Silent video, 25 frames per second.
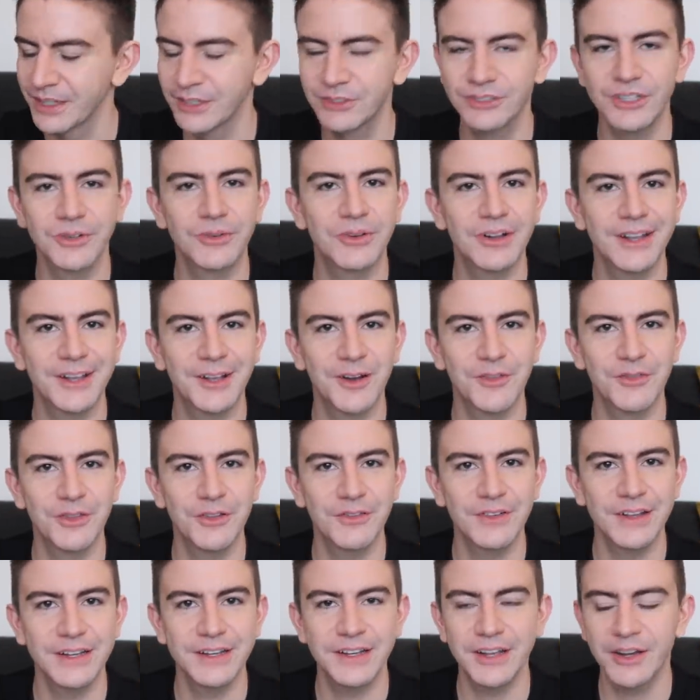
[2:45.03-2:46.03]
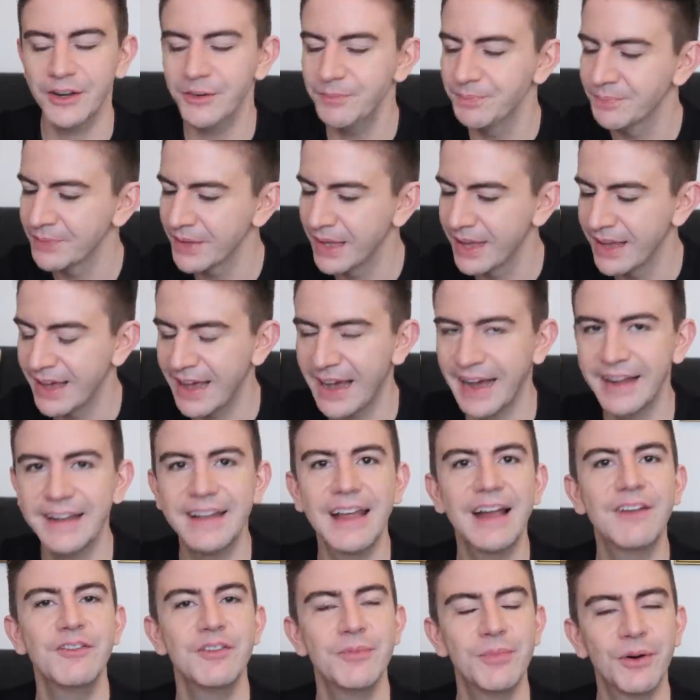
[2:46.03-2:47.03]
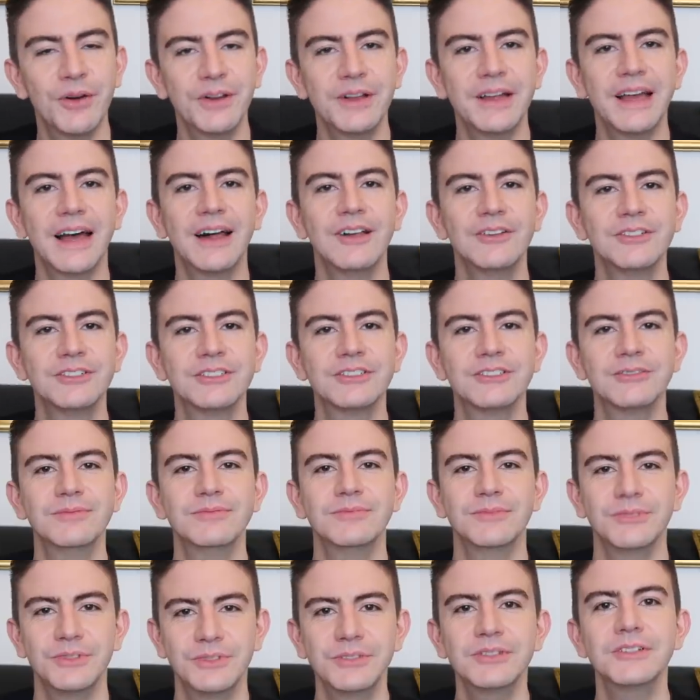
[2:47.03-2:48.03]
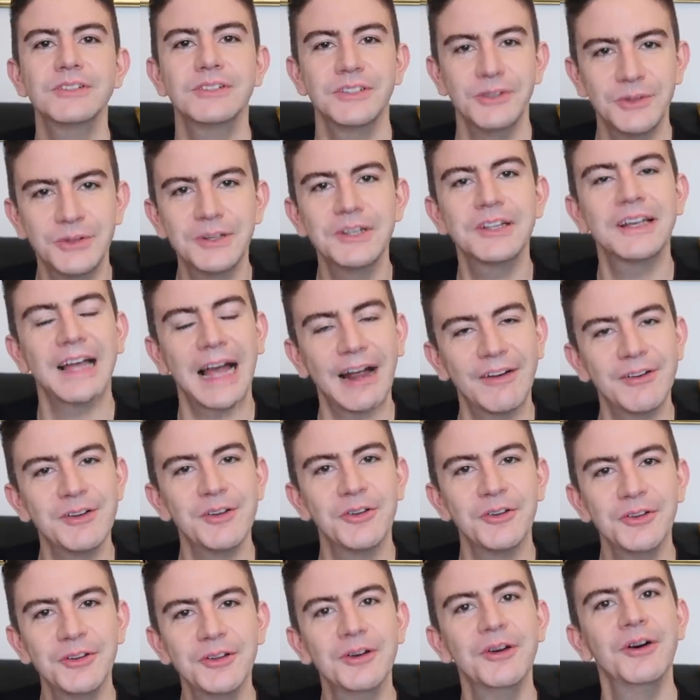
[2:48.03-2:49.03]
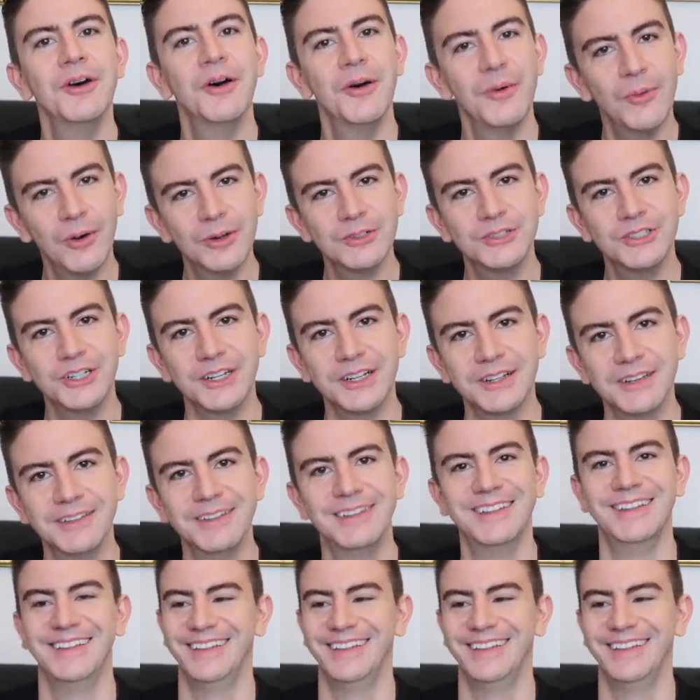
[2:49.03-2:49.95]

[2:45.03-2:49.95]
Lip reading: So click off the video and everybody else, you can carry on watching